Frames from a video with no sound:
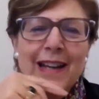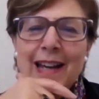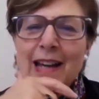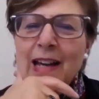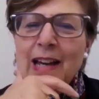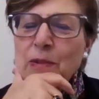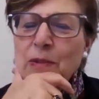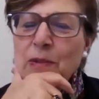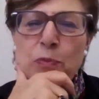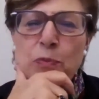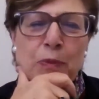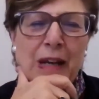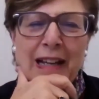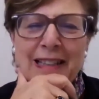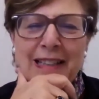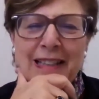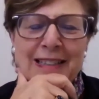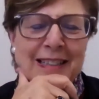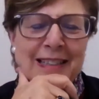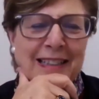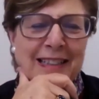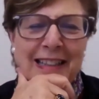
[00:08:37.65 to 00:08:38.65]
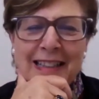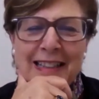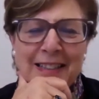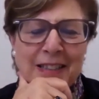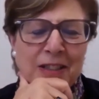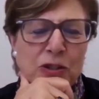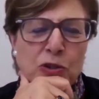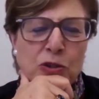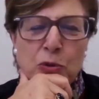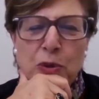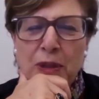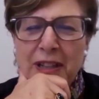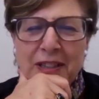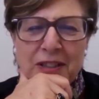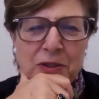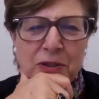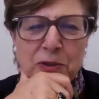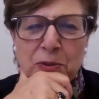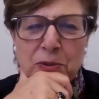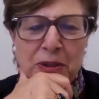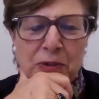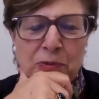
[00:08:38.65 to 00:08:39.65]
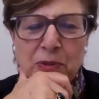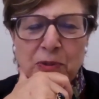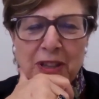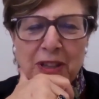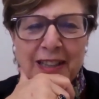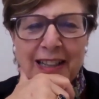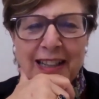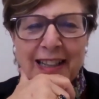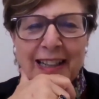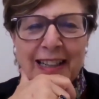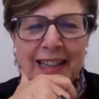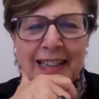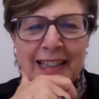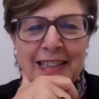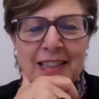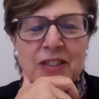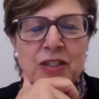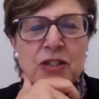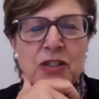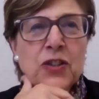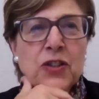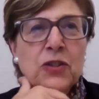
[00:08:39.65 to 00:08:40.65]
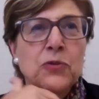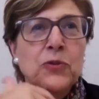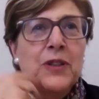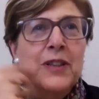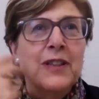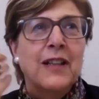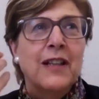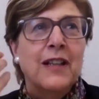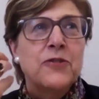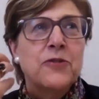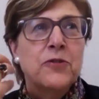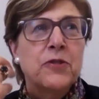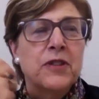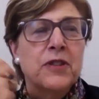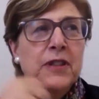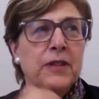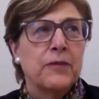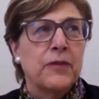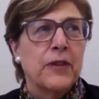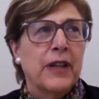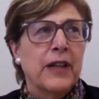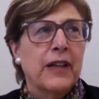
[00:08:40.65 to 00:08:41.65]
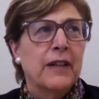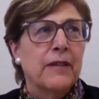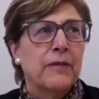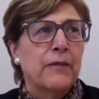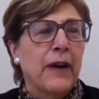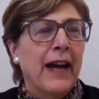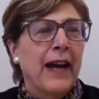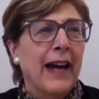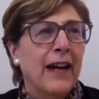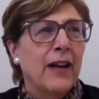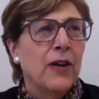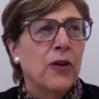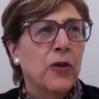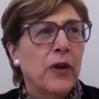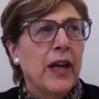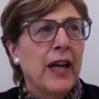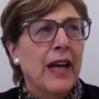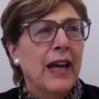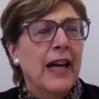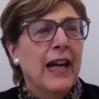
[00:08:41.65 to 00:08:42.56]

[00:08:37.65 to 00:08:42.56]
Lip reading: That's a great story, Ron, and it's so illustrative of how